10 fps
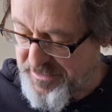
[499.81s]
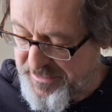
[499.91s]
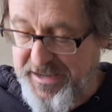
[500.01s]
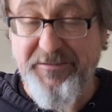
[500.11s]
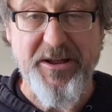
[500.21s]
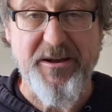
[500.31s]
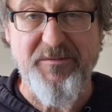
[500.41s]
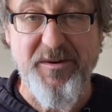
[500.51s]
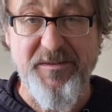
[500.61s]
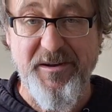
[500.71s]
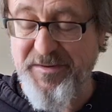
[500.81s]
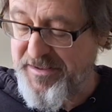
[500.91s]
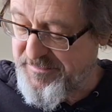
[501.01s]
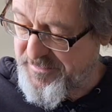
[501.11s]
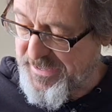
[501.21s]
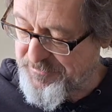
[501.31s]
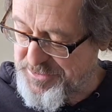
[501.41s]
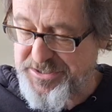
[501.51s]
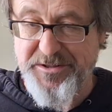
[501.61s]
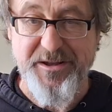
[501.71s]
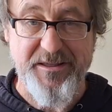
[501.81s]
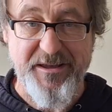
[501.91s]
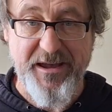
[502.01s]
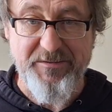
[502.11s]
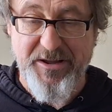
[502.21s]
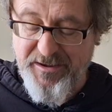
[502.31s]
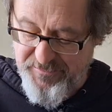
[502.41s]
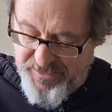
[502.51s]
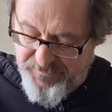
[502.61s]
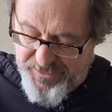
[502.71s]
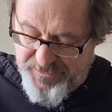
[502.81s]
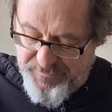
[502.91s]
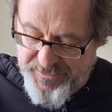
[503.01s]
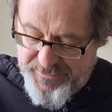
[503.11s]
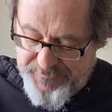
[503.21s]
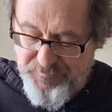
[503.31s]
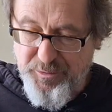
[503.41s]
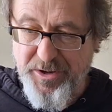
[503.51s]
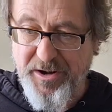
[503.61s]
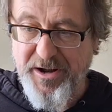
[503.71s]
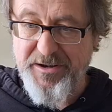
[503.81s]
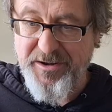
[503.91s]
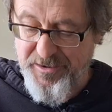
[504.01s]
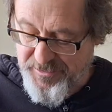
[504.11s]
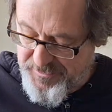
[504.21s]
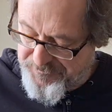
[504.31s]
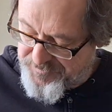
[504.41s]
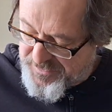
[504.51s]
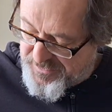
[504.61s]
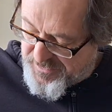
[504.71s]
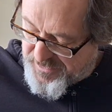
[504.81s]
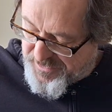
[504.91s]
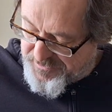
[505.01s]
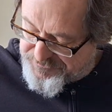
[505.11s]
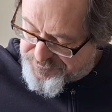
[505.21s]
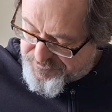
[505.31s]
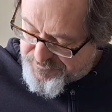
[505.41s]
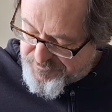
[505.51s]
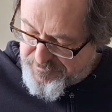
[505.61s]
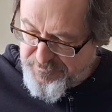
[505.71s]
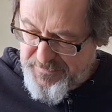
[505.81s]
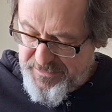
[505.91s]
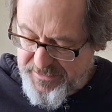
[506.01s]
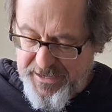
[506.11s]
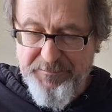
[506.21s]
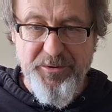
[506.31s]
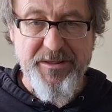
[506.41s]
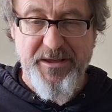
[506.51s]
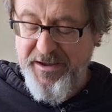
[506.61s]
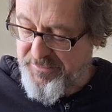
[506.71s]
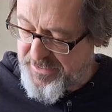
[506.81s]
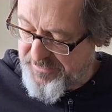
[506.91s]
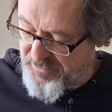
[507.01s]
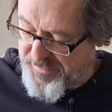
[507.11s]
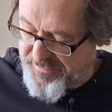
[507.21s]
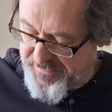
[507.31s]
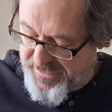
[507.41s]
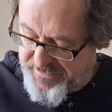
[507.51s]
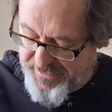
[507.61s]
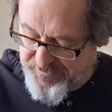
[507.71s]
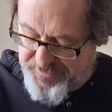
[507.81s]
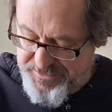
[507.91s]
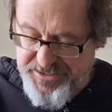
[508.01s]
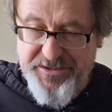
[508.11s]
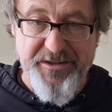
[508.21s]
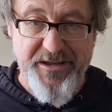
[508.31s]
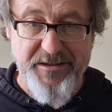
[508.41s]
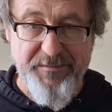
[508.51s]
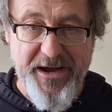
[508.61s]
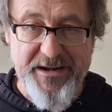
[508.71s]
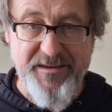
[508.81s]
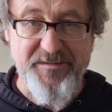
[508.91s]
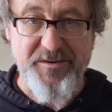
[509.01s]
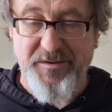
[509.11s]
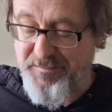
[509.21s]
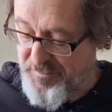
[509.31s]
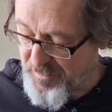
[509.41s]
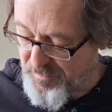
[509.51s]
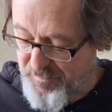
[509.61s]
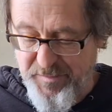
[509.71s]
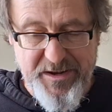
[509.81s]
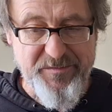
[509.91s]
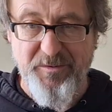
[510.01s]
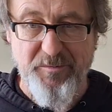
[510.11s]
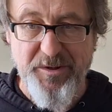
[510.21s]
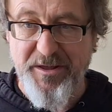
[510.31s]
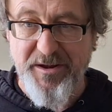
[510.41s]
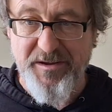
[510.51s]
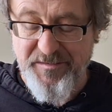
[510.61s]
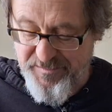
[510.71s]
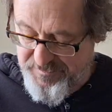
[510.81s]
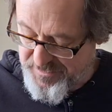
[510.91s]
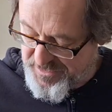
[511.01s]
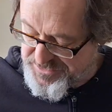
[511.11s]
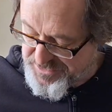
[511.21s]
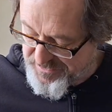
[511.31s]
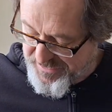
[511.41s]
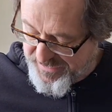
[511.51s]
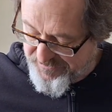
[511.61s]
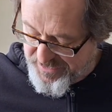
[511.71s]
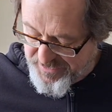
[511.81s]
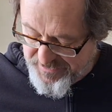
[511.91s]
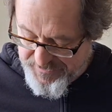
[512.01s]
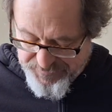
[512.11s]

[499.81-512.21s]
The cavity cover itself has copper shielding on the cavity cover that when you put it on here, the copper on the cavity cover makes contact with the shielding in the body, so it makes for a really nice shielded cavity.